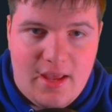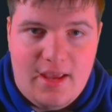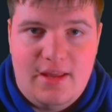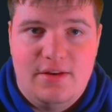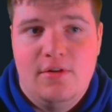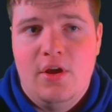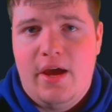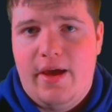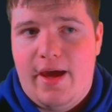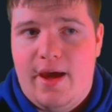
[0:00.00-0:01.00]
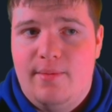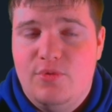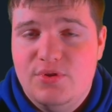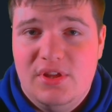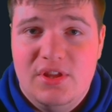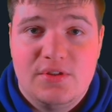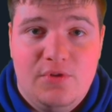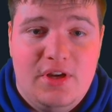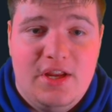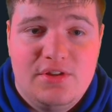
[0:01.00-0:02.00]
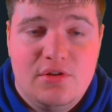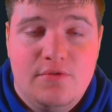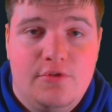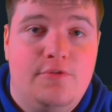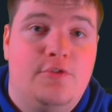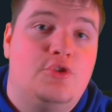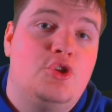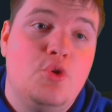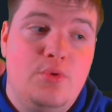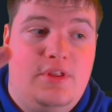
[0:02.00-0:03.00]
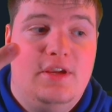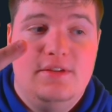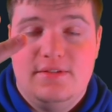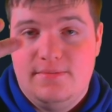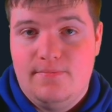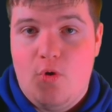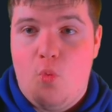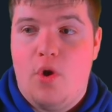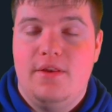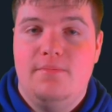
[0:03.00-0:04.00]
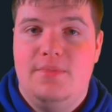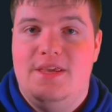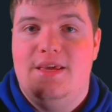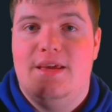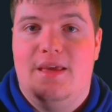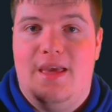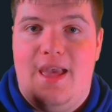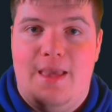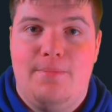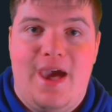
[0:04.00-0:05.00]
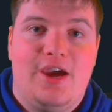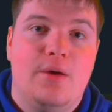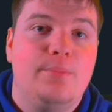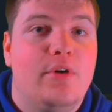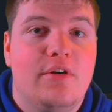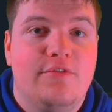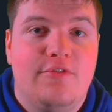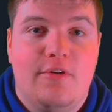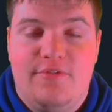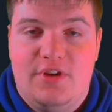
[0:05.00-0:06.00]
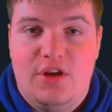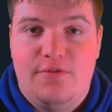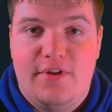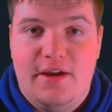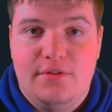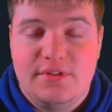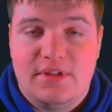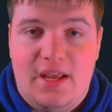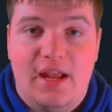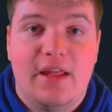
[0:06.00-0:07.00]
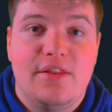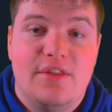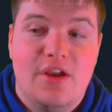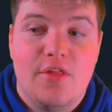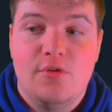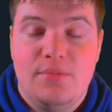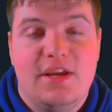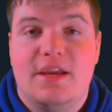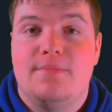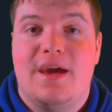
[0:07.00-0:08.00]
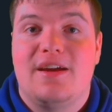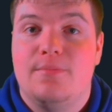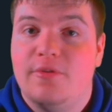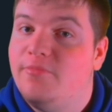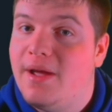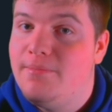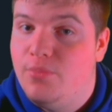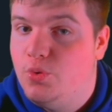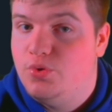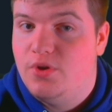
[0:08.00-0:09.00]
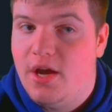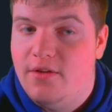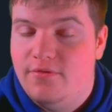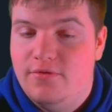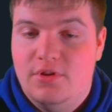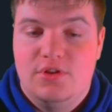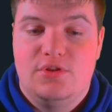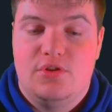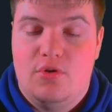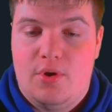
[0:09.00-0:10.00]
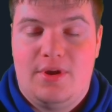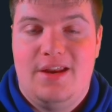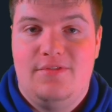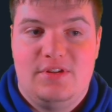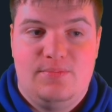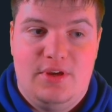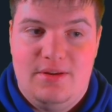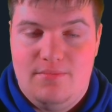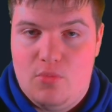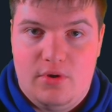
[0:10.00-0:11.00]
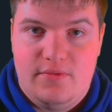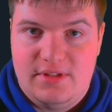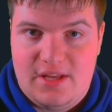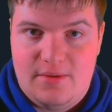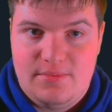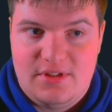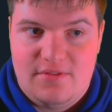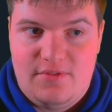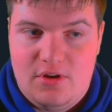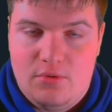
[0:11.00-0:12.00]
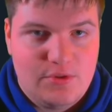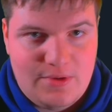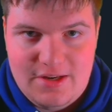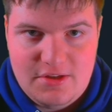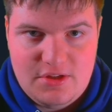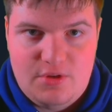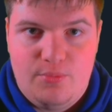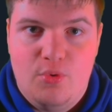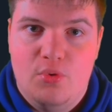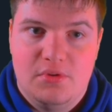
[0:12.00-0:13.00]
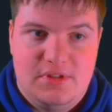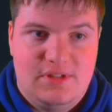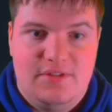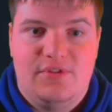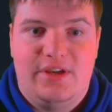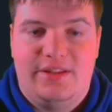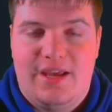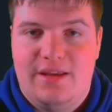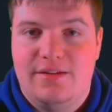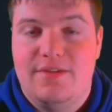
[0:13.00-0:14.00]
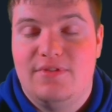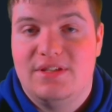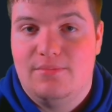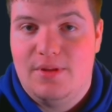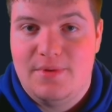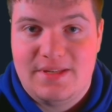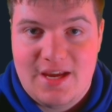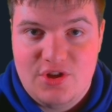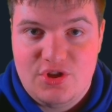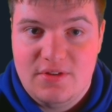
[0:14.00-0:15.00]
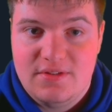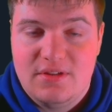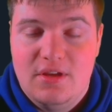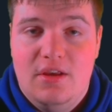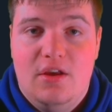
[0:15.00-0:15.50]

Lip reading: And I'm using this FreeNAS server for two things, one being a backup of video files and the other being a backup of my boot drive. So I'll kind of explain more of the setup stuff there once we get into the pools and stuff like that, and even some limitations